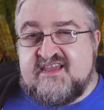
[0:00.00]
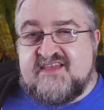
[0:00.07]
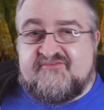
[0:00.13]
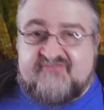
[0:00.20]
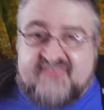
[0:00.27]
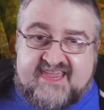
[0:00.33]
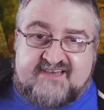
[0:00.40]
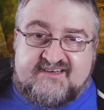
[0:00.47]

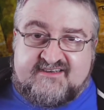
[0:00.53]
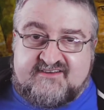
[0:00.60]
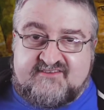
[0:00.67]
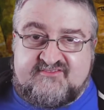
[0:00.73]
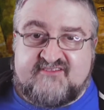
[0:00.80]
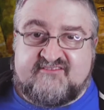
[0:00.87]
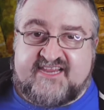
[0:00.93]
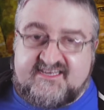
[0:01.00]
Then
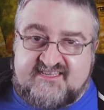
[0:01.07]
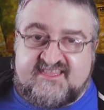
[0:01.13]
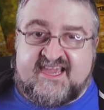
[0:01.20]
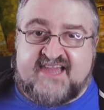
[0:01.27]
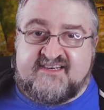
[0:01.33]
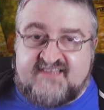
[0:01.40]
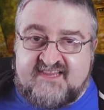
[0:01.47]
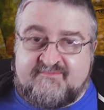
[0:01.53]
they liked the
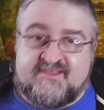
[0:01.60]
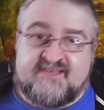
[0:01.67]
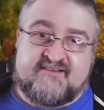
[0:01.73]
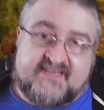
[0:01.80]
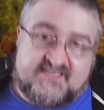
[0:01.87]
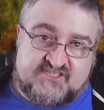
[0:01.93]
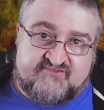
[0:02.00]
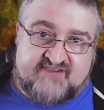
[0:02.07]
idea but didn't
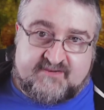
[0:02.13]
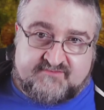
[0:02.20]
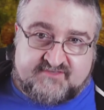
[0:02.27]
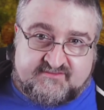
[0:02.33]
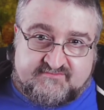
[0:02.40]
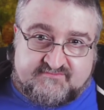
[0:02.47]
like script.